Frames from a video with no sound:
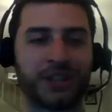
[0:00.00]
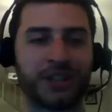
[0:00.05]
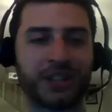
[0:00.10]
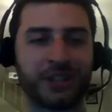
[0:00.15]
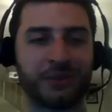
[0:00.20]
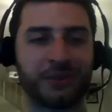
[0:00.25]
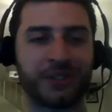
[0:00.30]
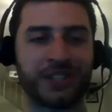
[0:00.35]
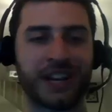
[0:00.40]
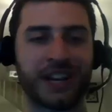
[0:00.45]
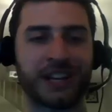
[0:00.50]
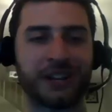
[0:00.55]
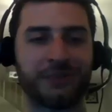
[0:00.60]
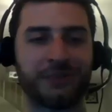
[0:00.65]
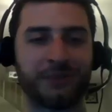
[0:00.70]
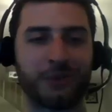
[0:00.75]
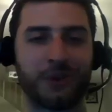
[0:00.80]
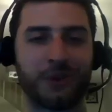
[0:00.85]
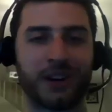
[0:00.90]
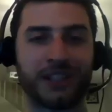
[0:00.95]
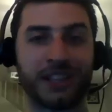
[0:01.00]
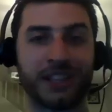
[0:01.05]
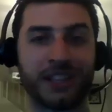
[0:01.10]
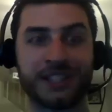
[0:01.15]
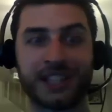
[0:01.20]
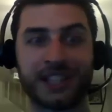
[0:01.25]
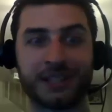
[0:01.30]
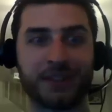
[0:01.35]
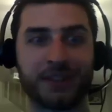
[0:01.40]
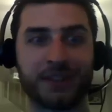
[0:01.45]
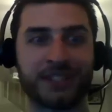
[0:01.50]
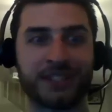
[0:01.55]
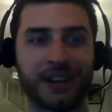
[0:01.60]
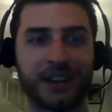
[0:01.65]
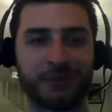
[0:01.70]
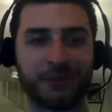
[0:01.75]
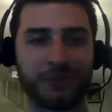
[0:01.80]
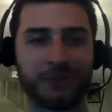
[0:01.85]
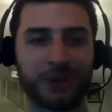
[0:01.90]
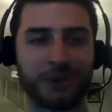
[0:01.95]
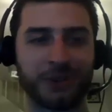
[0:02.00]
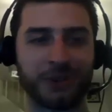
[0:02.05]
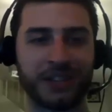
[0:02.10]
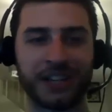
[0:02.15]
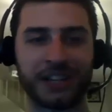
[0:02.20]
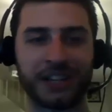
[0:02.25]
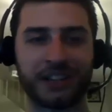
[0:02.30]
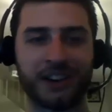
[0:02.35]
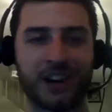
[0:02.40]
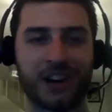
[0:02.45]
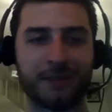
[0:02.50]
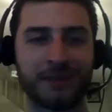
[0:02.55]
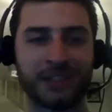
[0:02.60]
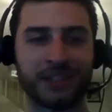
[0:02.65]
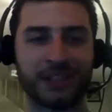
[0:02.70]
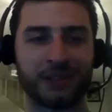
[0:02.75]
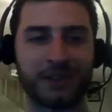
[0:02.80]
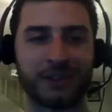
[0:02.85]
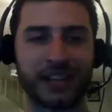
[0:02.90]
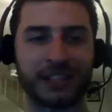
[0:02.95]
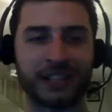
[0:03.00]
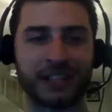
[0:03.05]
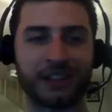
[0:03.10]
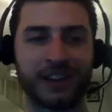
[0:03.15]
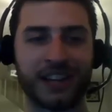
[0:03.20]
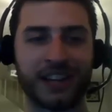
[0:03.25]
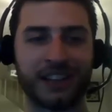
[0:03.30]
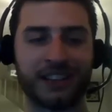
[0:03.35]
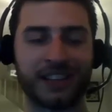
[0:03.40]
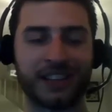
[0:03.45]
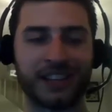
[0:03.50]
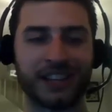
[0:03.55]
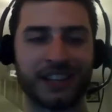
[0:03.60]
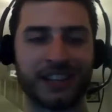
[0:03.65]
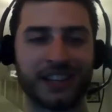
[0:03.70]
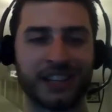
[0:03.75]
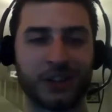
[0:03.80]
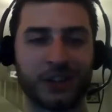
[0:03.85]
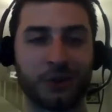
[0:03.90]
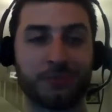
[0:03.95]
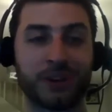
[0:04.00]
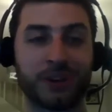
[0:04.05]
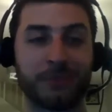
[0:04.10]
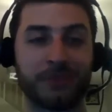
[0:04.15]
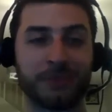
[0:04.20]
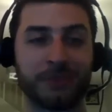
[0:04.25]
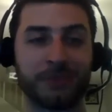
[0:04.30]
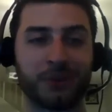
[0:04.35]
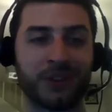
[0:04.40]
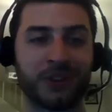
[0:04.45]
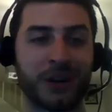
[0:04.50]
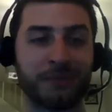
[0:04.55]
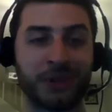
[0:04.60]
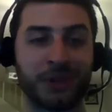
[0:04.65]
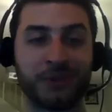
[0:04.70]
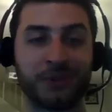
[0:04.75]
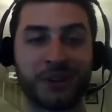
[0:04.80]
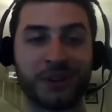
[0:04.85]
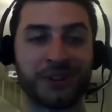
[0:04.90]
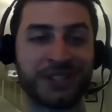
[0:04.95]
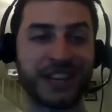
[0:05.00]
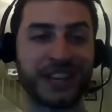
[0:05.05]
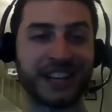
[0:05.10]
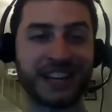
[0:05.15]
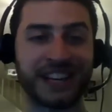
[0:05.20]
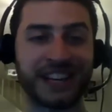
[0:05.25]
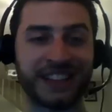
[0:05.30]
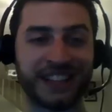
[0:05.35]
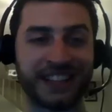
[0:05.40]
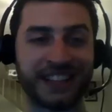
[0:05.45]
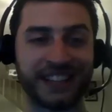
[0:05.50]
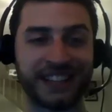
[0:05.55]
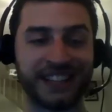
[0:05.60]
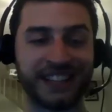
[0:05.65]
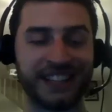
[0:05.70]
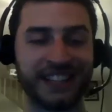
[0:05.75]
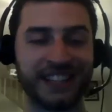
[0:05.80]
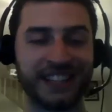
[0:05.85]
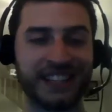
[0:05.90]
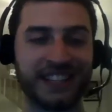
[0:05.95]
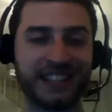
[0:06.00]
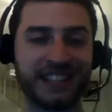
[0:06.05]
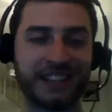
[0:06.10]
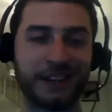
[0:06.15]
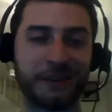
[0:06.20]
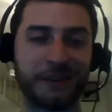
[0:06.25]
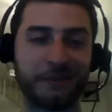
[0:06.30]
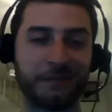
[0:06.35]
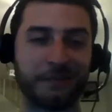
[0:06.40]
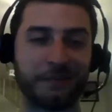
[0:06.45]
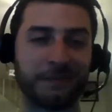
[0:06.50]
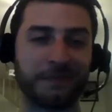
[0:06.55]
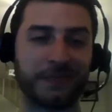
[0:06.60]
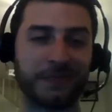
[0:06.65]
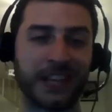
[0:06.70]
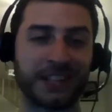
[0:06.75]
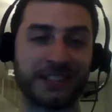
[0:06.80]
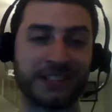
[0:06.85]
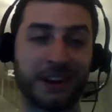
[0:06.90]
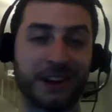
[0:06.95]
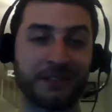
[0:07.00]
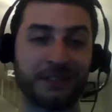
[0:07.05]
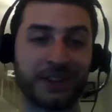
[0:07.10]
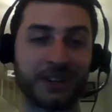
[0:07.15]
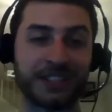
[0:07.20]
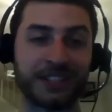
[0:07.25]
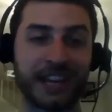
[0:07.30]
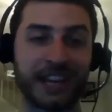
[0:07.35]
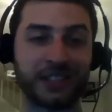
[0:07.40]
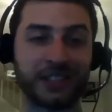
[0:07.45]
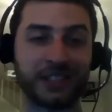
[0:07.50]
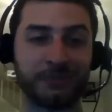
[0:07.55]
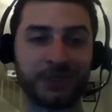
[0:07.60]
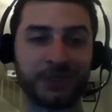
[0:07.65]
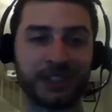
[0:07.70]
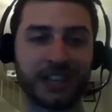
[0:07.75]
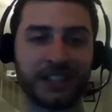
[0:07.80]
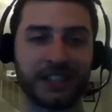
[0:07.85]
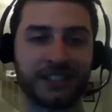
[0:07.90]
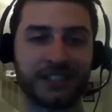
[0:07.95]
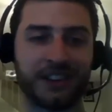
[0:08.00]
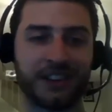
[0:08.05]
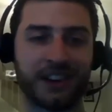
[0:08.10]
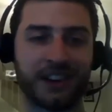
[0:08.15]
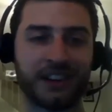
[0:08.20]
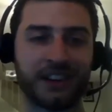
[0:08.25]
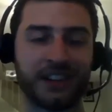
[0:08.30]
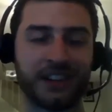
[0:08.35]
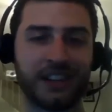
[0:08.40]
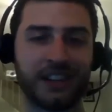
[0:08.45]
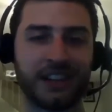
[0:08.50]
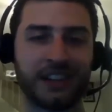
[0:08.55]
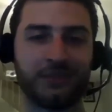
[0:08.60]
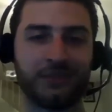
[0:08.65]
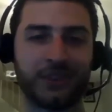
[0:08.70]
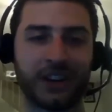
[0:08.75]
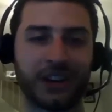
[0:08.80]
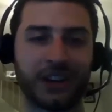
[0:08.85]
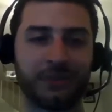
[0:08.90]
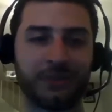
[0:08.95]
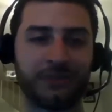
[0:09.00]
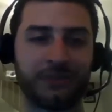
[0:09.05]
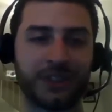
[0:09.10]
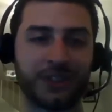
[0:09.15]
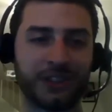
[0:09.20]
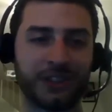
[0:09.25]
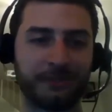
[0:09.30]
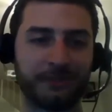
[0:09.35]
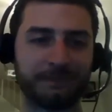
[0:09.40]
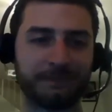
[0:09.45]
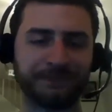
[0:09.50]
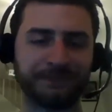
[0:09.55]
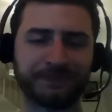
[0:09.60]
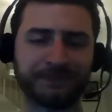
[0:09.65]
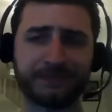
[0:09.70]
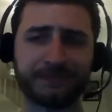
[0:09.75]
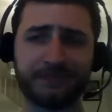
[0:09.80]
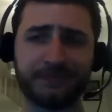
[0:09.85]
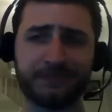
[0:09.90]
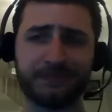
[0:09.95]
the project you designed it for, and then 6 months down the road you didn't comment correctly or anything, and you open up the program, you don't understand anything, that's not very scalable and it's not very efficient.